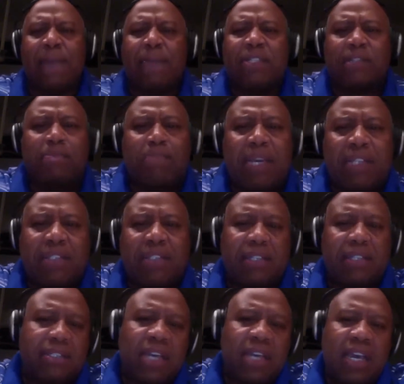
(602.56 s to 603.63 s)
in business
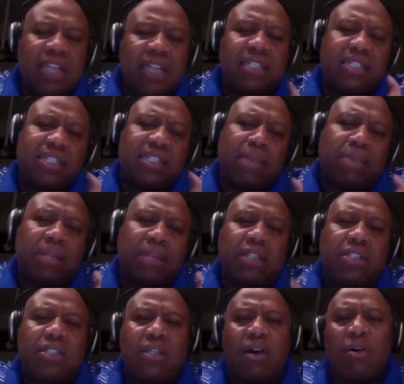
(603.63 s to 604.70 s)
until something is
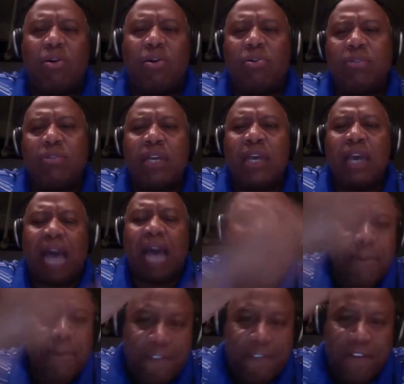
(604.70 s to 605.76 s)
sold, I'm a
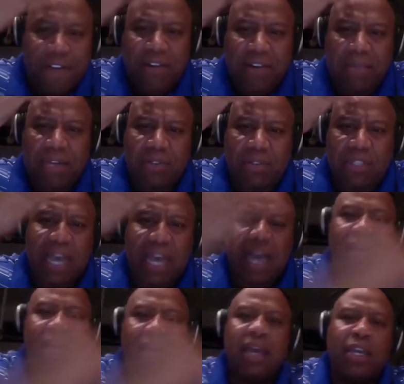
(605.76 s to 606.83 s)
fundamentals guy.
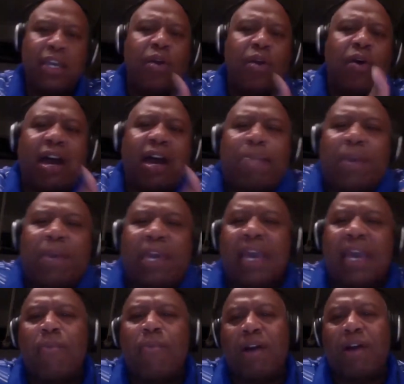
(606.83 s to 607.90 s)
You know how I became
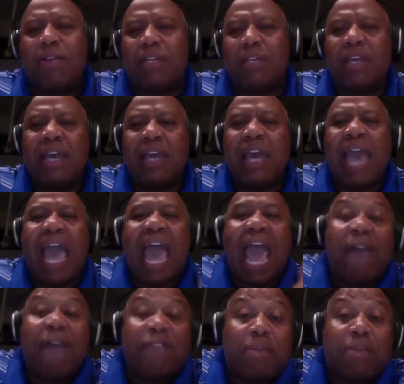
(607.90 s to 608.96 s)
wealthy?
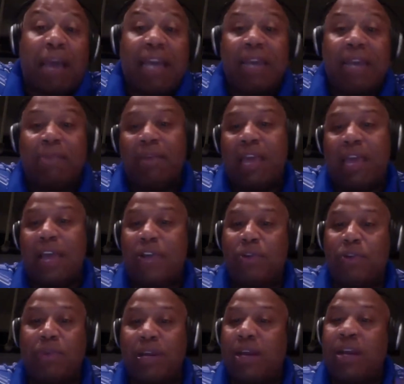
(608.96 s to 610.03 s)
After my NBA
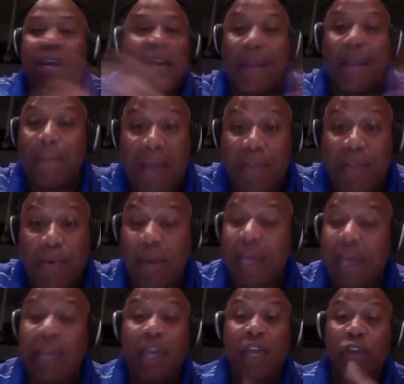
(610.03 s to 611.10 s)
career. And by the way,
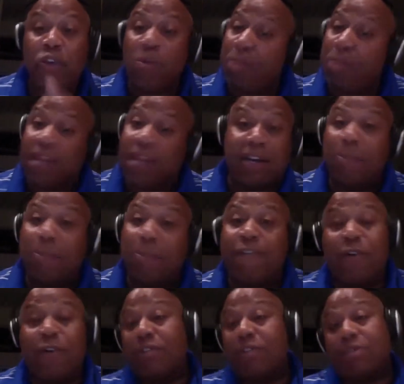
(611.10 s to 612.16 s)
you better come to Full
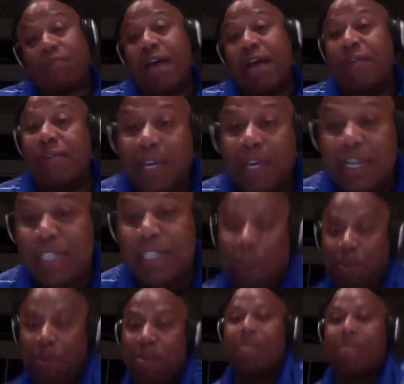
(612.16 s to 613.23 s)
Throttle, because you know what my
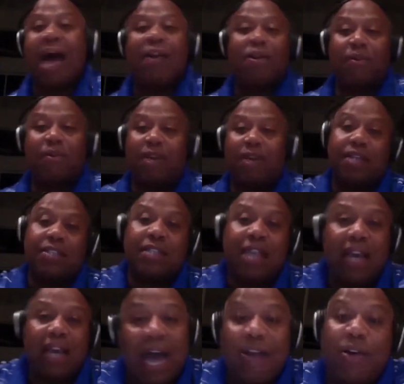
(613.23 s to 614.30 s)
motto is? I
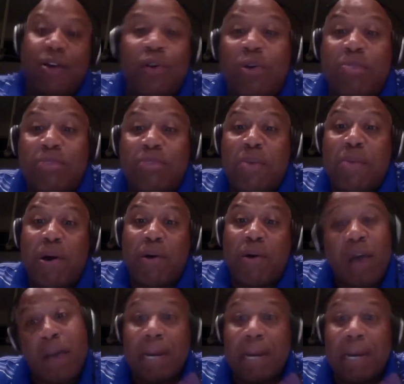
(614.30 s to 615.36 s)
don't hoop no more,
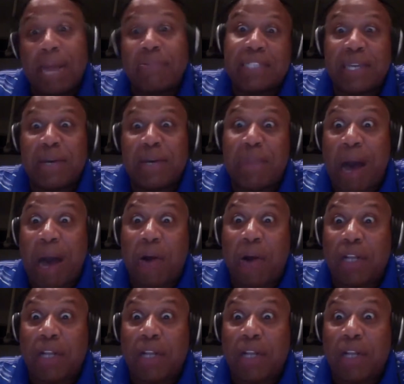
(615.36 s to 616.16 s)
but I'm still balling.